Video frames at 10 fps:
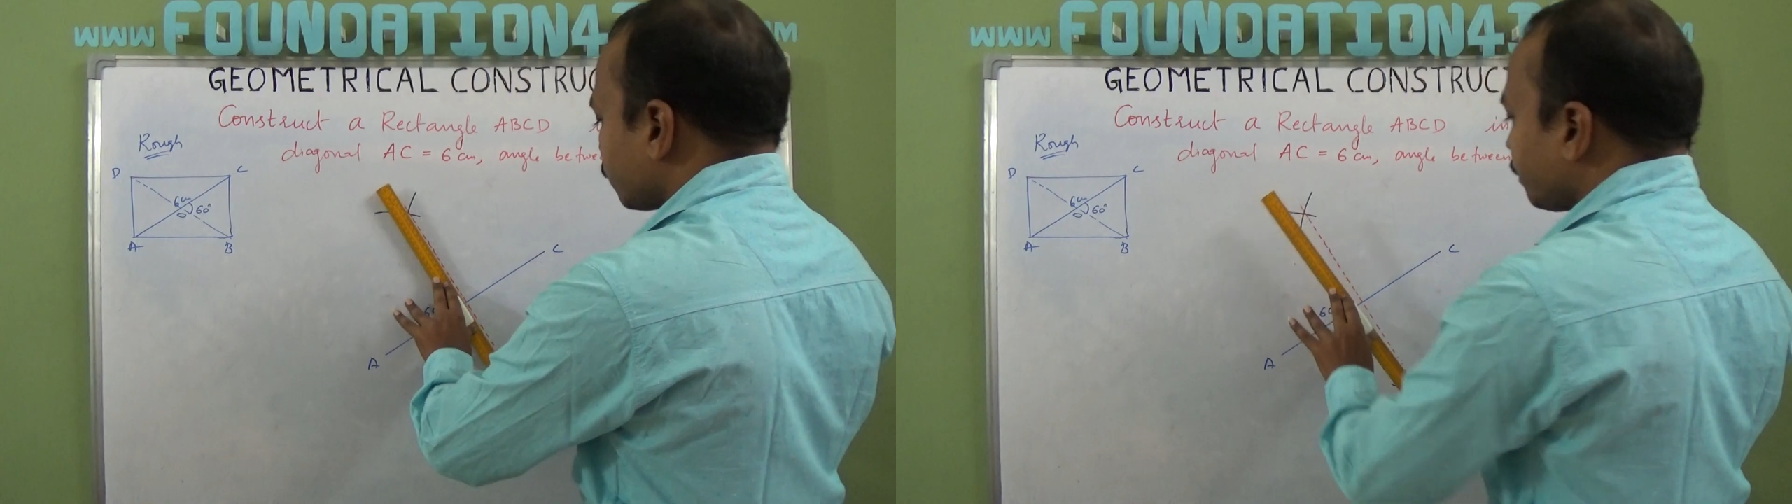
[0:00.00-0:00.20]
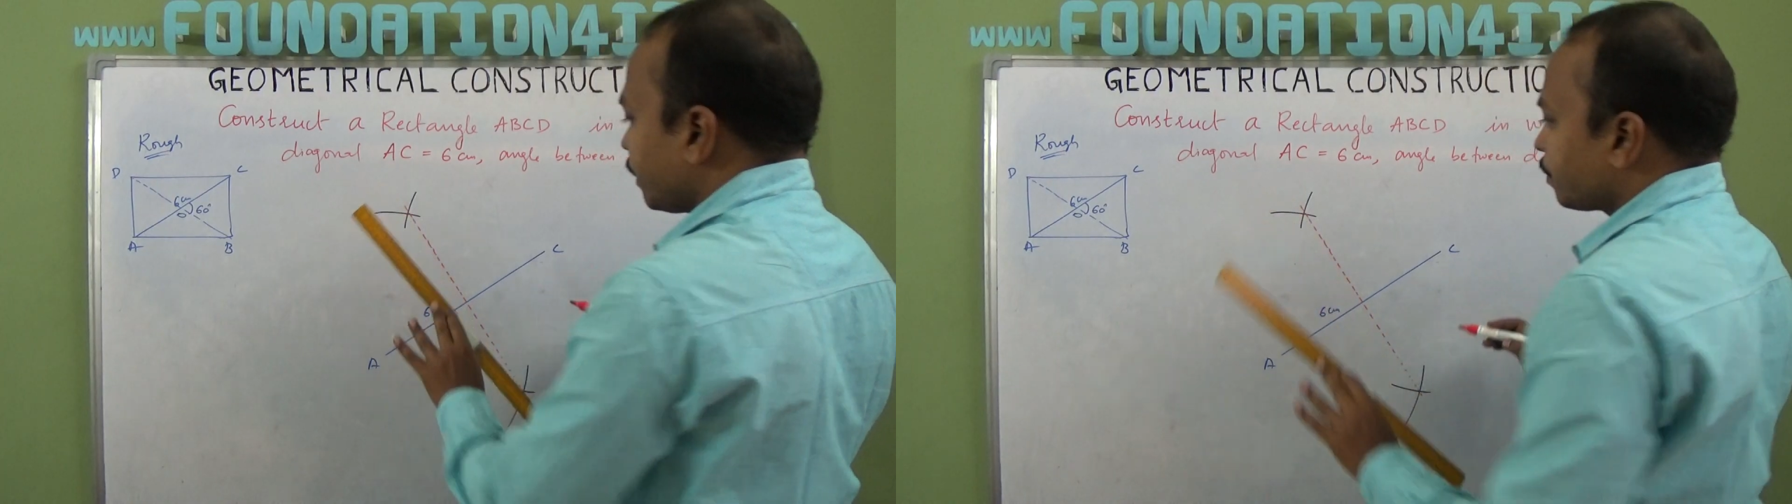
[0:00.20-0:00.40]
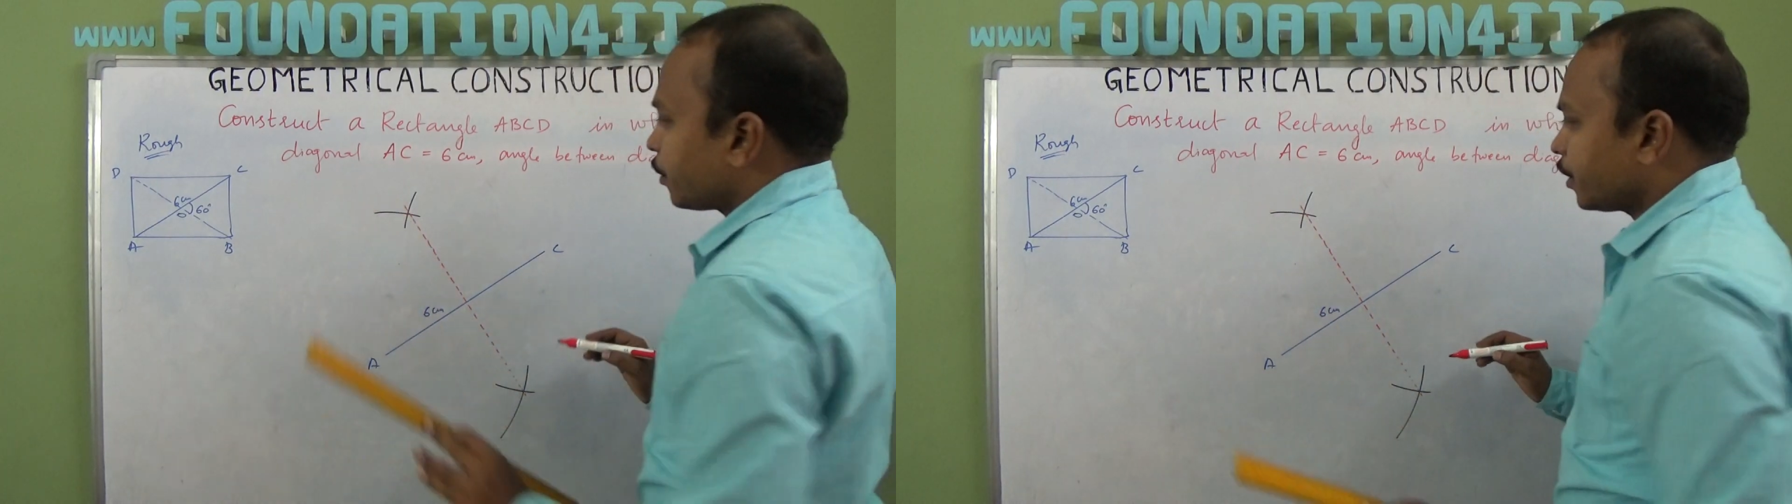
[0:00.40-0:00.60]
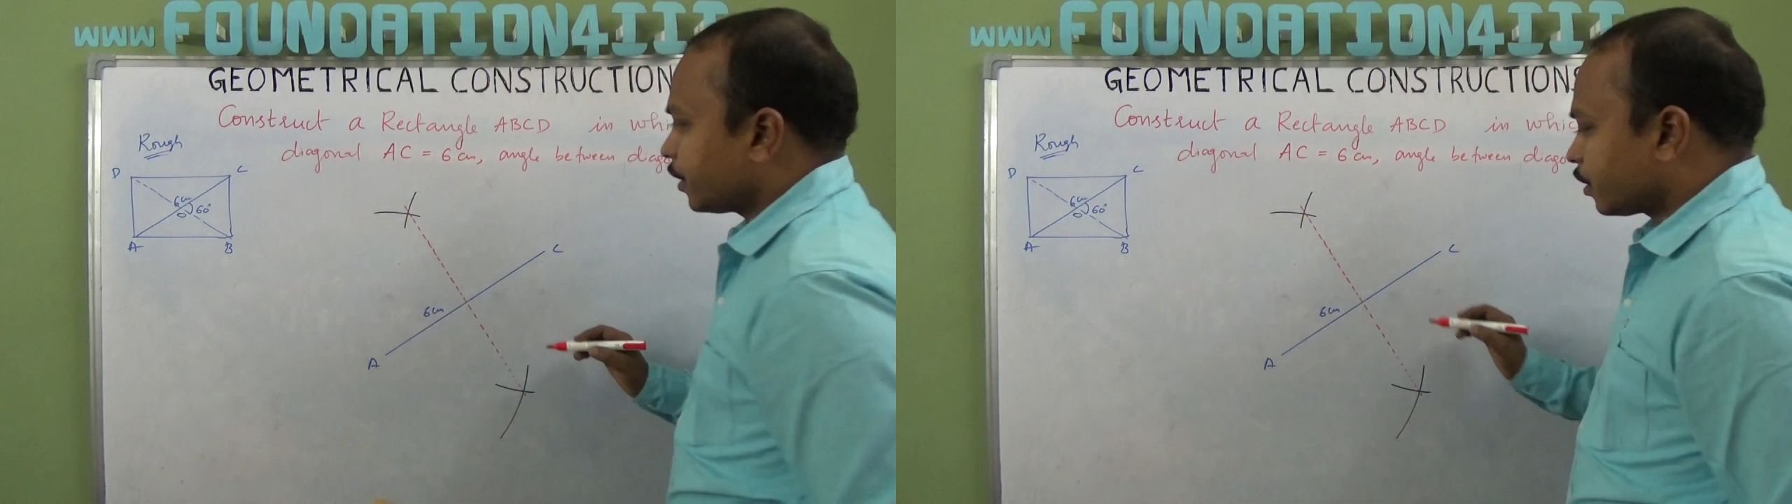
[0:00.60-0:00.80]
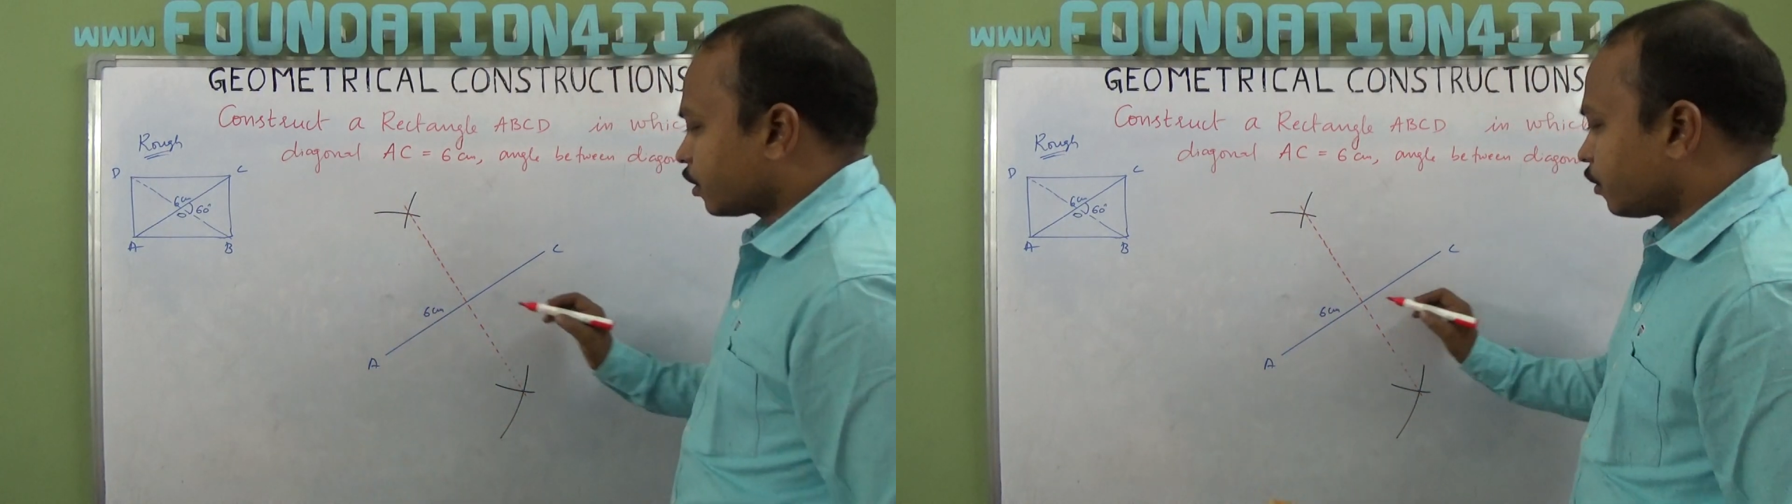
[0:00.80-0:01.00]
So
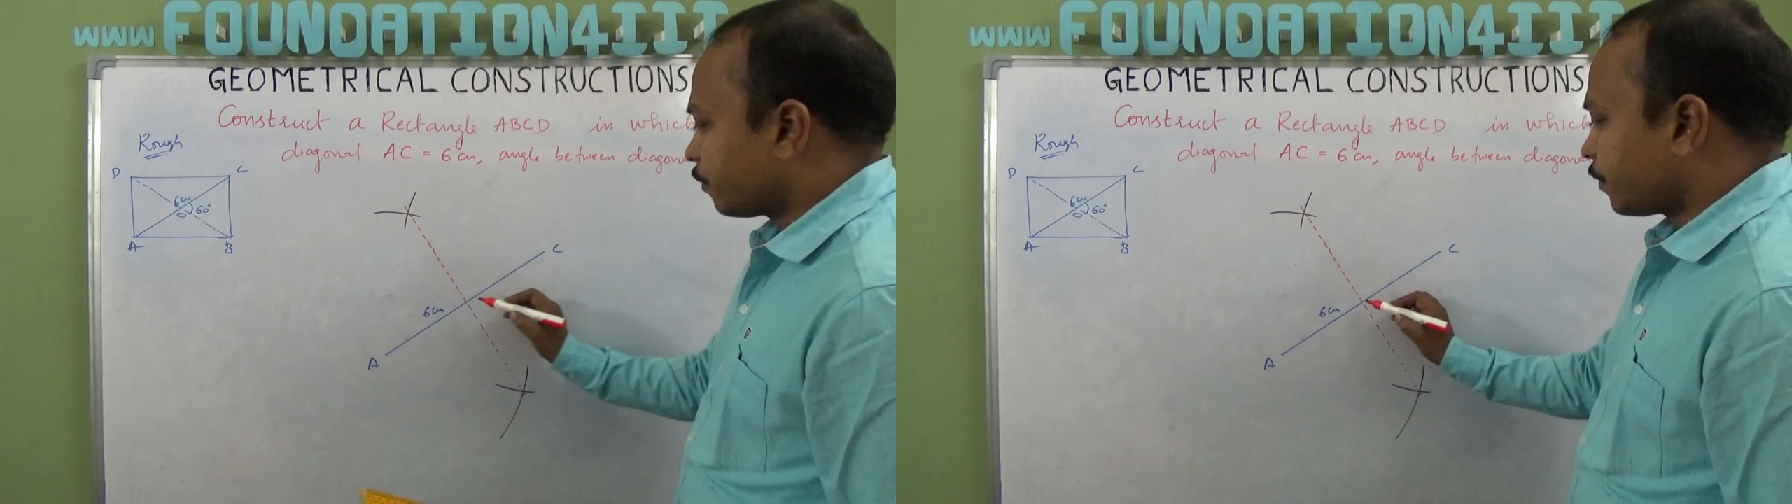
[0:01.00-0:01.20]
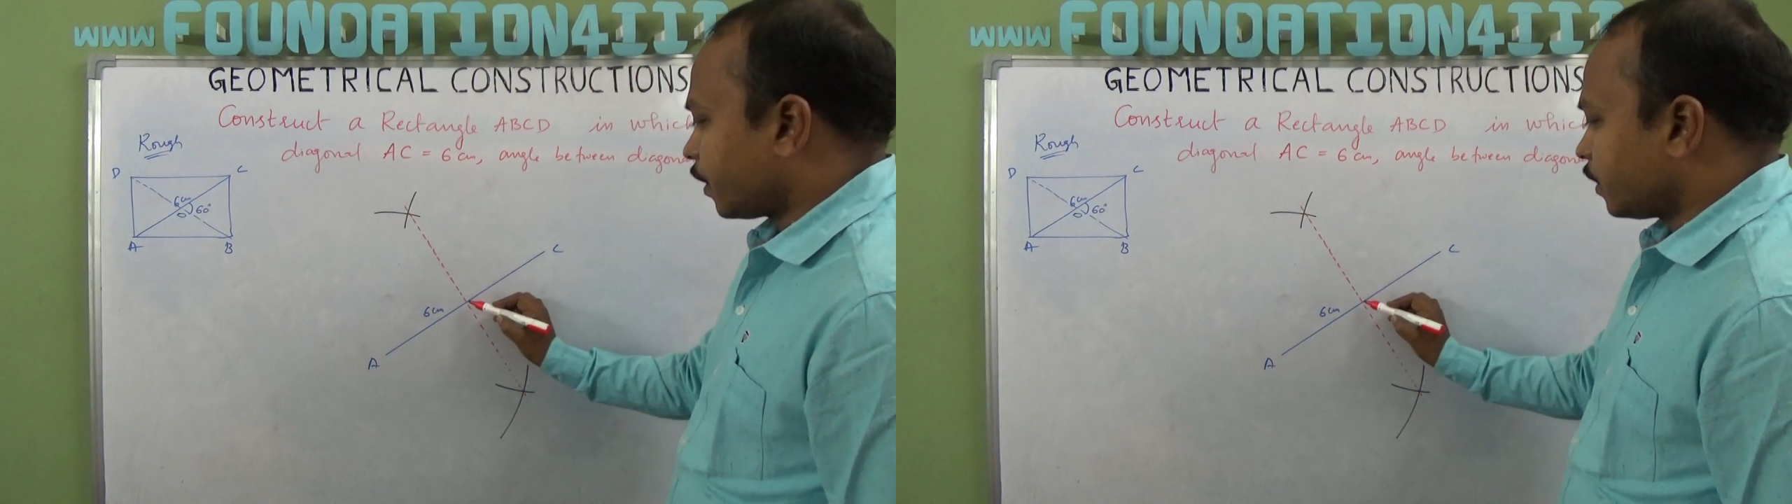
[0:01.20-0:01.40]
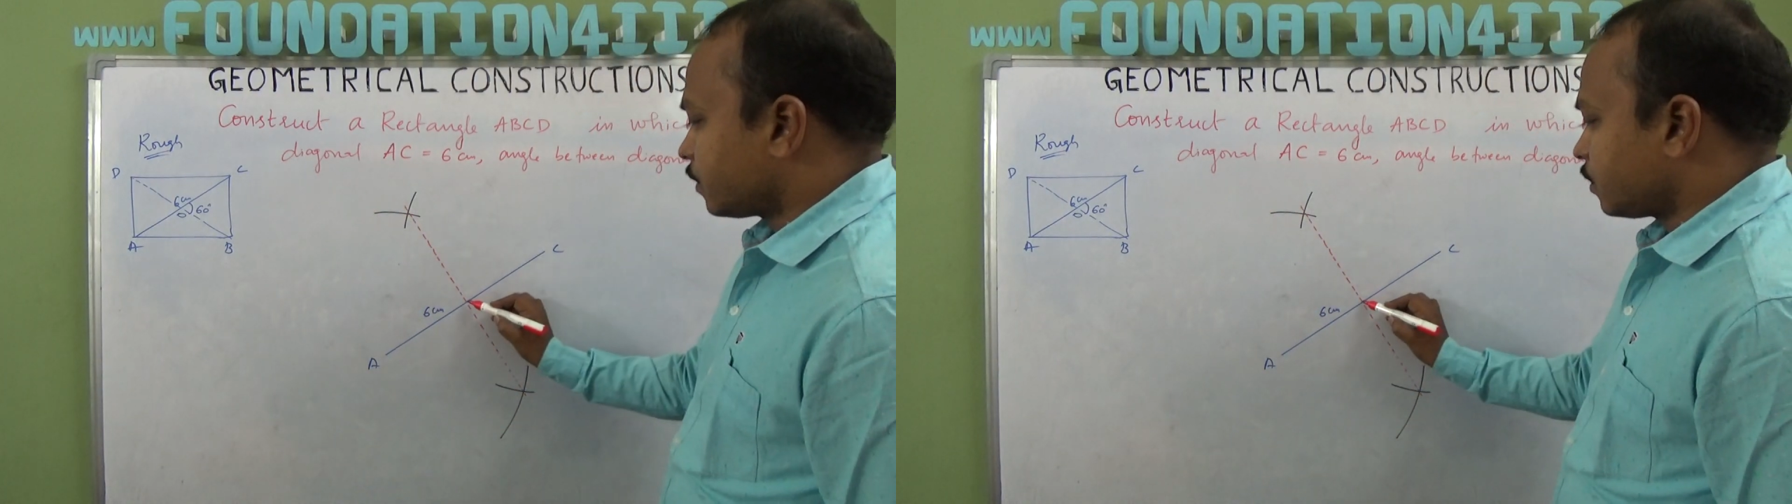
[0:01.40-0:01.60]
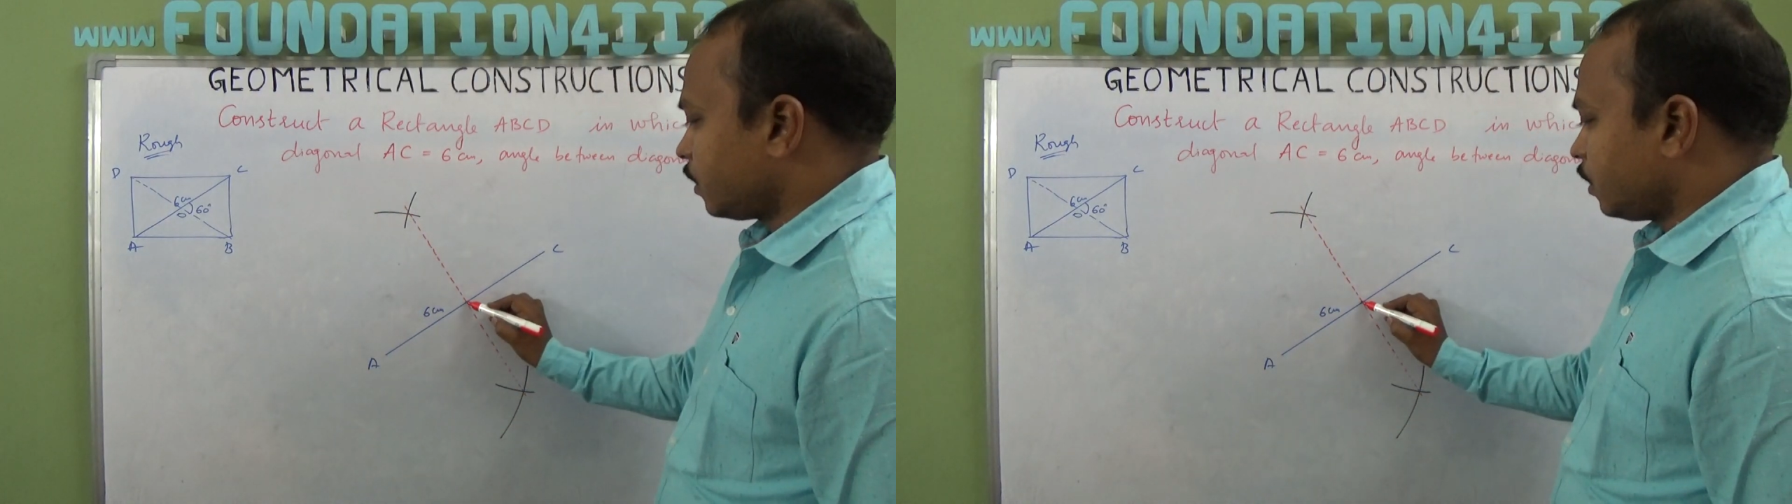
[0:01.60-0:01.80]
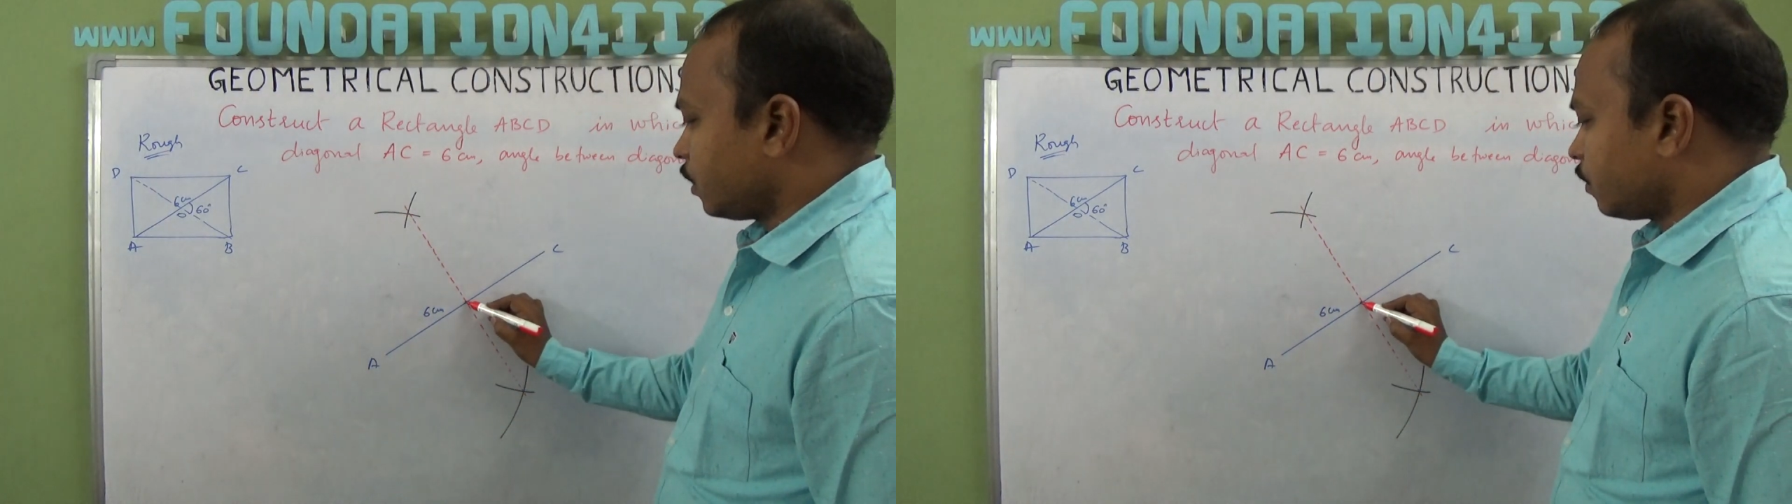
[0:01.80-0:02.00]
midpoint of
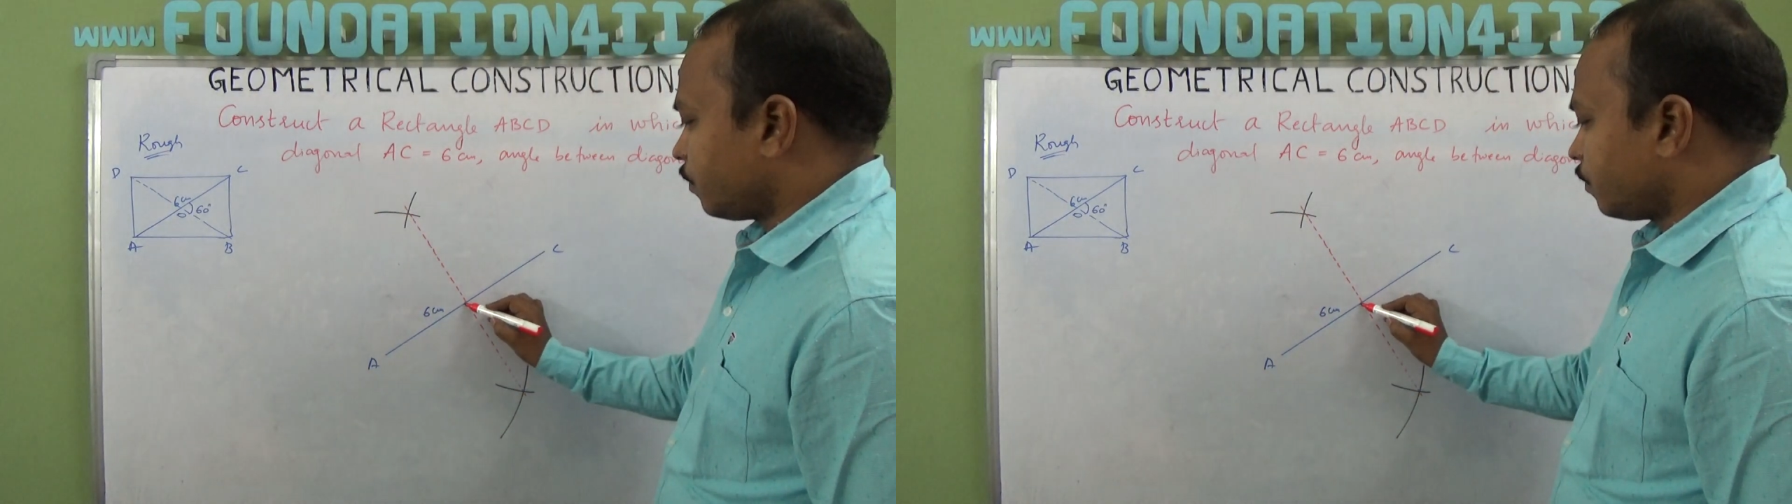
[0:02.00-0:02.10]
AC,